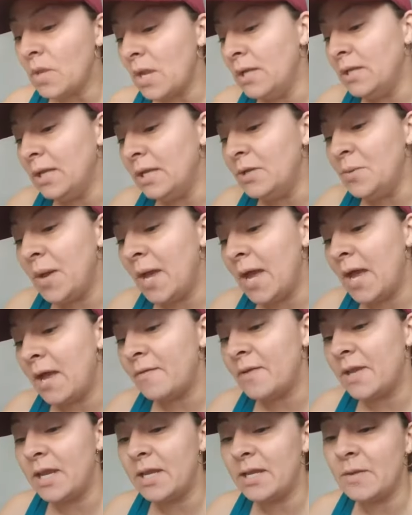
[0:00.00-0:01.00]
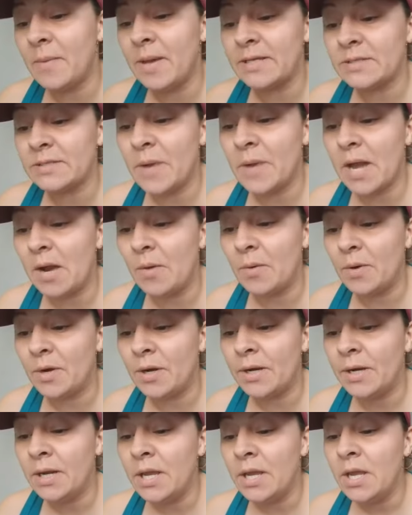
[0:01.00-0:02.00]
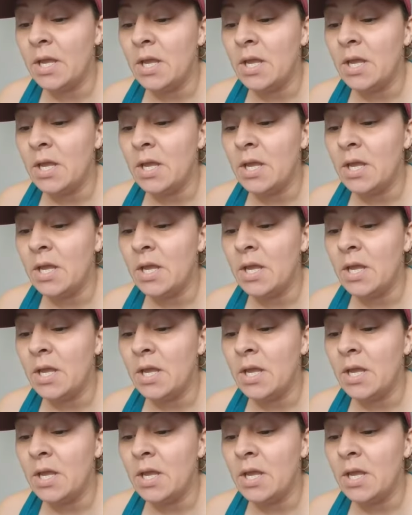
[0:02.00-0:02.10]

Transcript: And then you have kingdom as power.